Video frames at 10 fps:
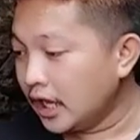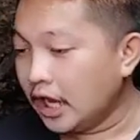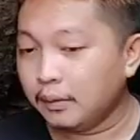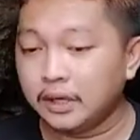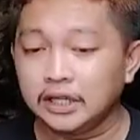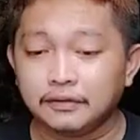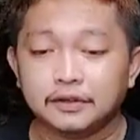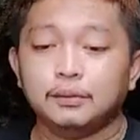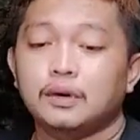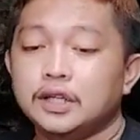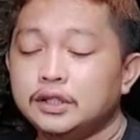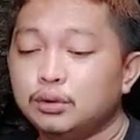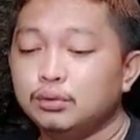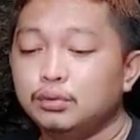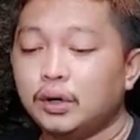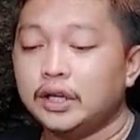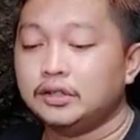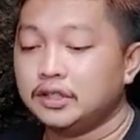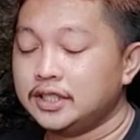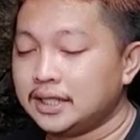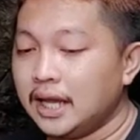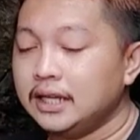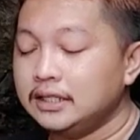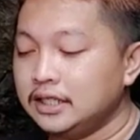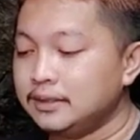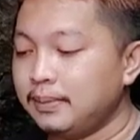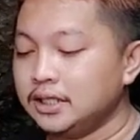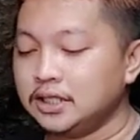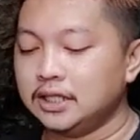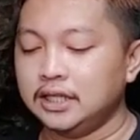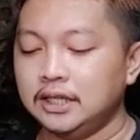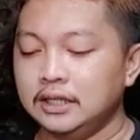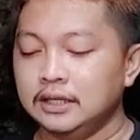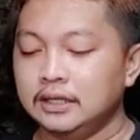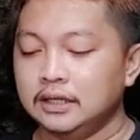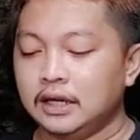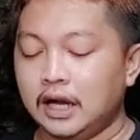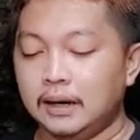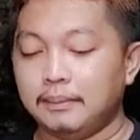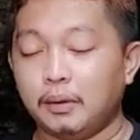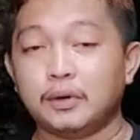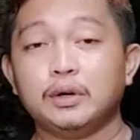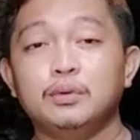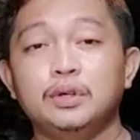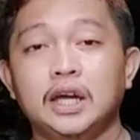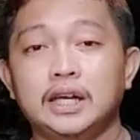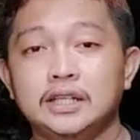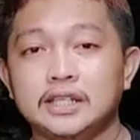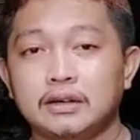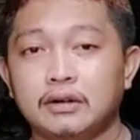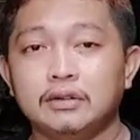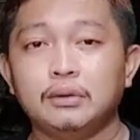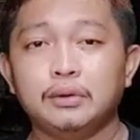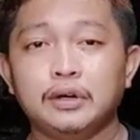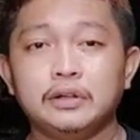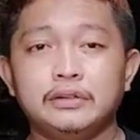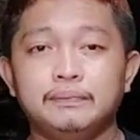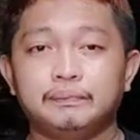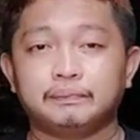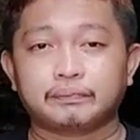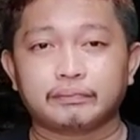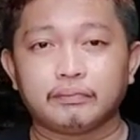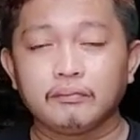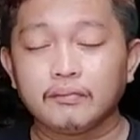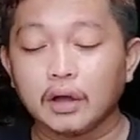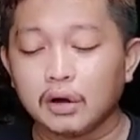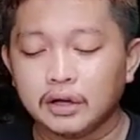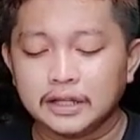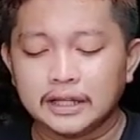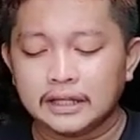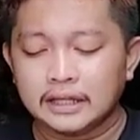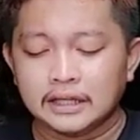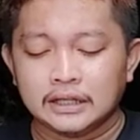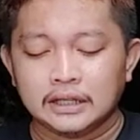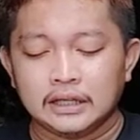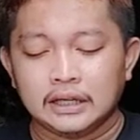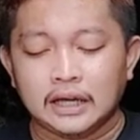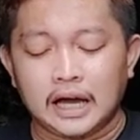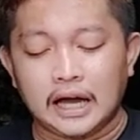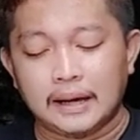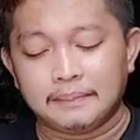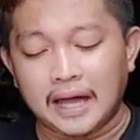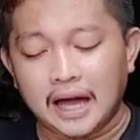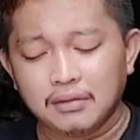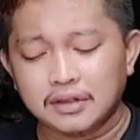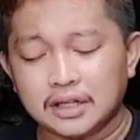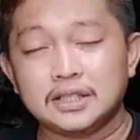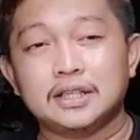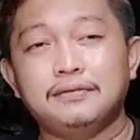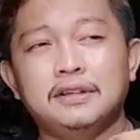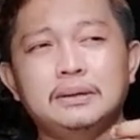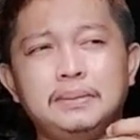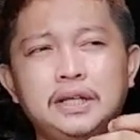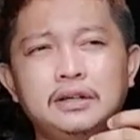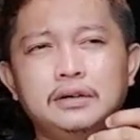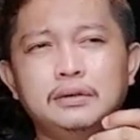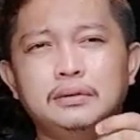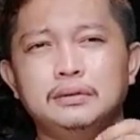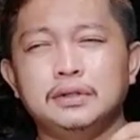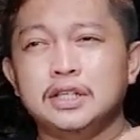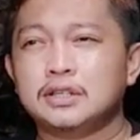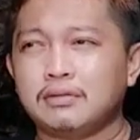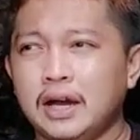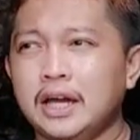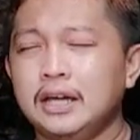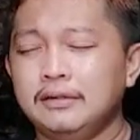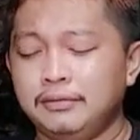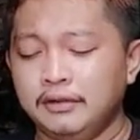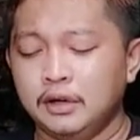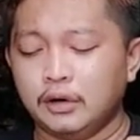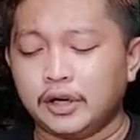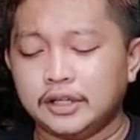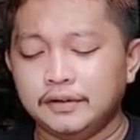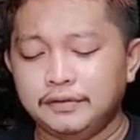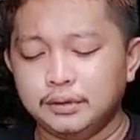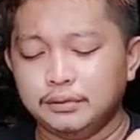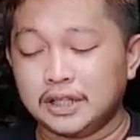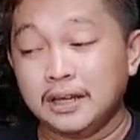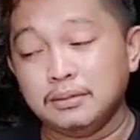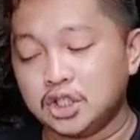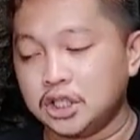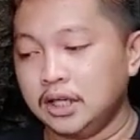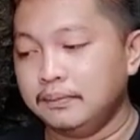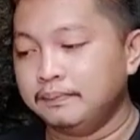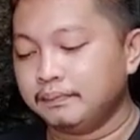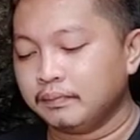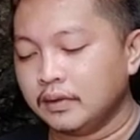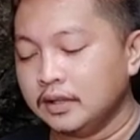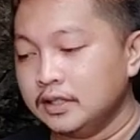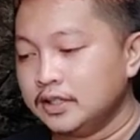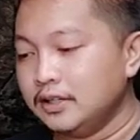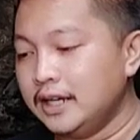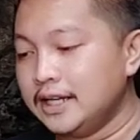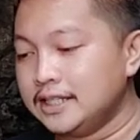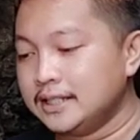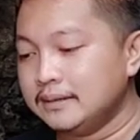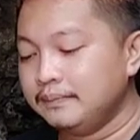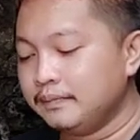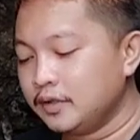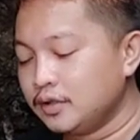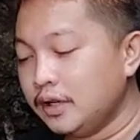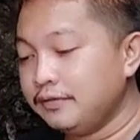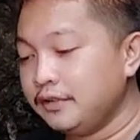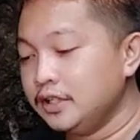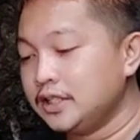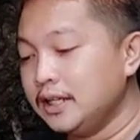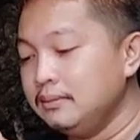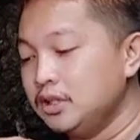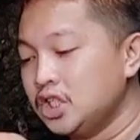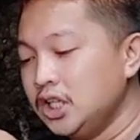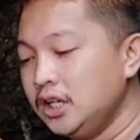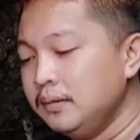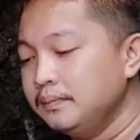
I want everyone to understand, especially our audience around the world, on how does a Filipino describe or review kimchi. So let us try first kimchi.